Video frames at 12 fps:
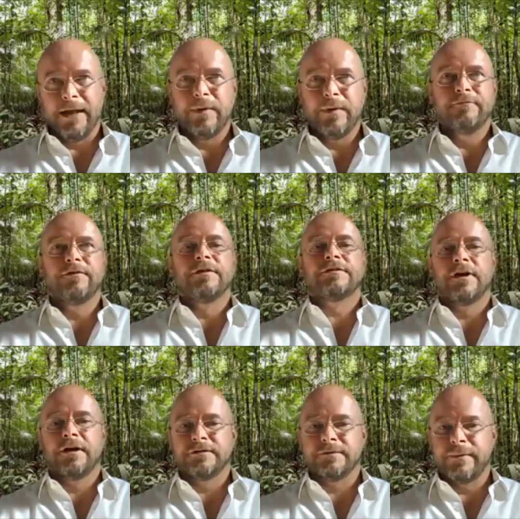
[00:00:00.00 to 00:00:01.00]
aim for the
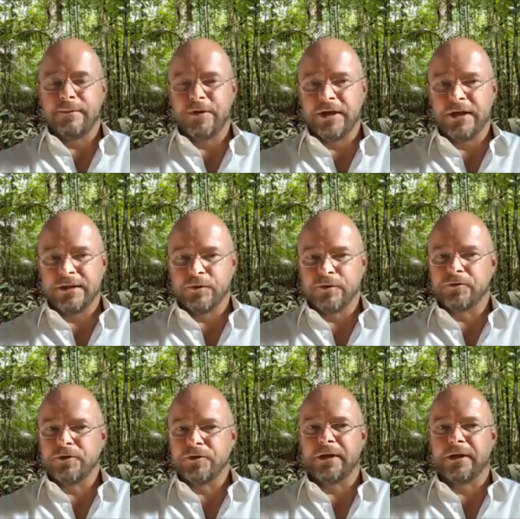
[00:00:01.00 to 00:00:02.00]
stars and maybe you hit the moon.
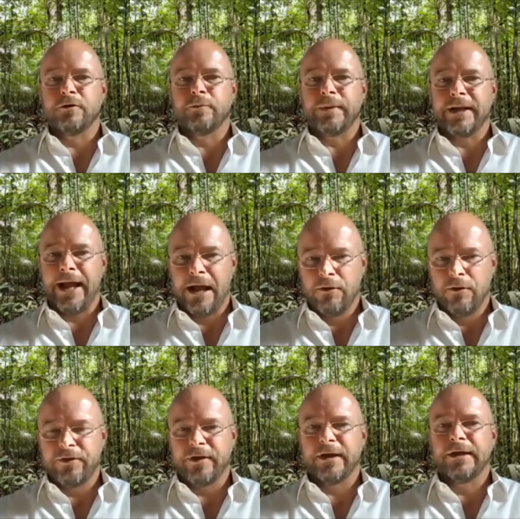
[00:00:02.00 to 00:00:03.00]
You know, it would be a
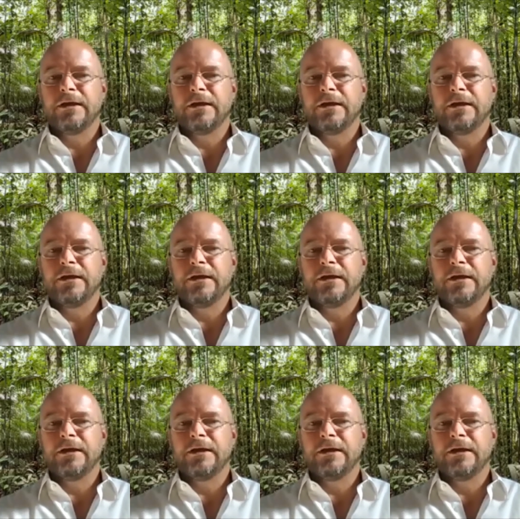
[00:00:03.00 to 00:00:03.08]
healthier,